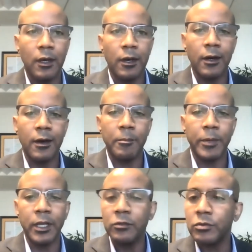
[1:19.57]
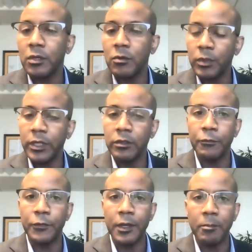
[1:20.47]
but interested really in the
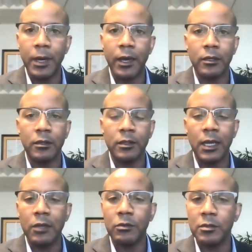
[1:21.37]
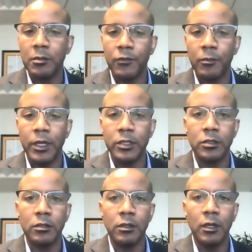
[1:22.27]
feedback and gathering some
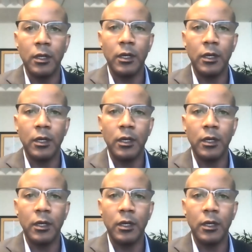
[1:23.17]
information